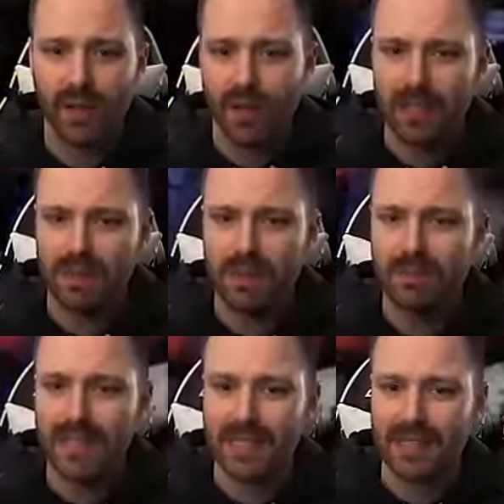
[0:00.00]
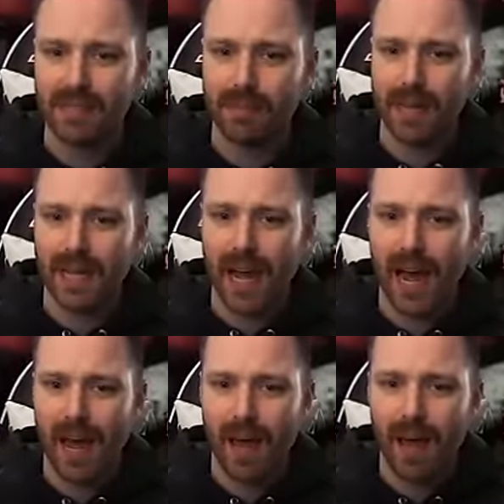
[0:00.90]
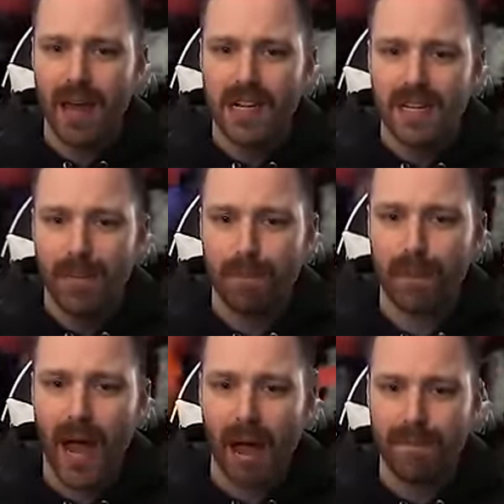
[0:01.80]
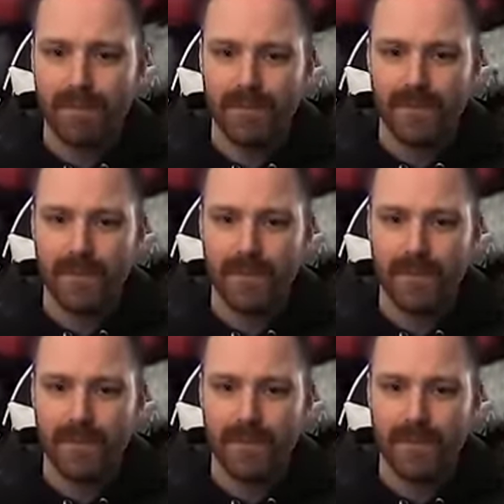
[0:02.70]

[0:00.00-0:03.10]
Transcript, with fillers: it might just be me against the big guy. It's